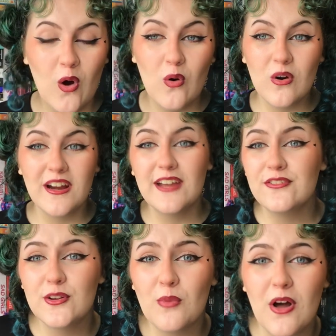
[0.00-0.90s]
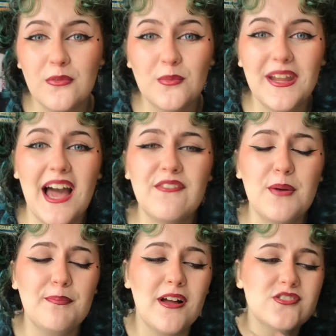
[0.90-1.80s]
Or if you want, we have a
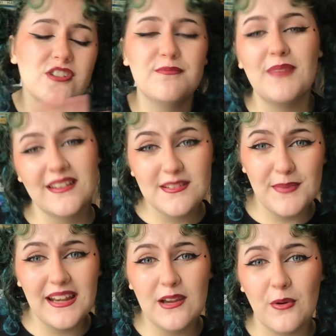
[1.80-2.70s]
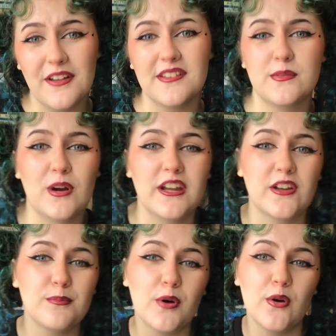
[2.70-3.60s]
bunch of mixed media ones where you
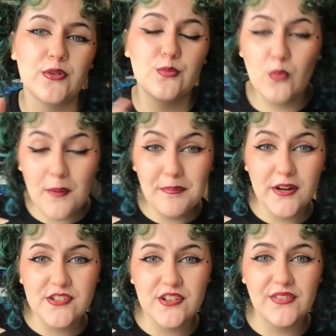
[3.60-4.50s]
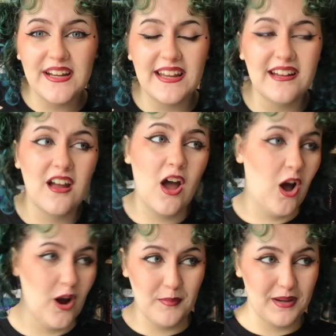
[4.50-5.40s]
can post what books you're reading,
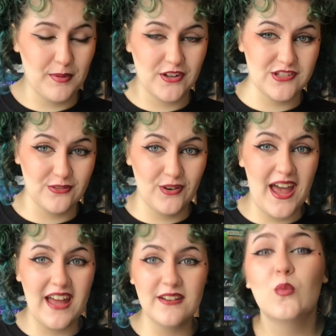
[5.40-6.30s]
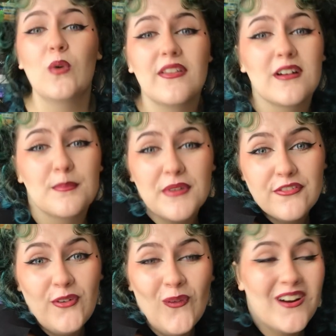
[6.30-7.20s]
how many books you've read, whether it be
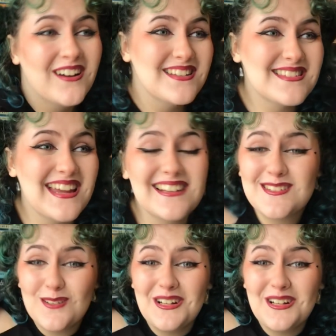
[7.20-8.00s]
4, 6, or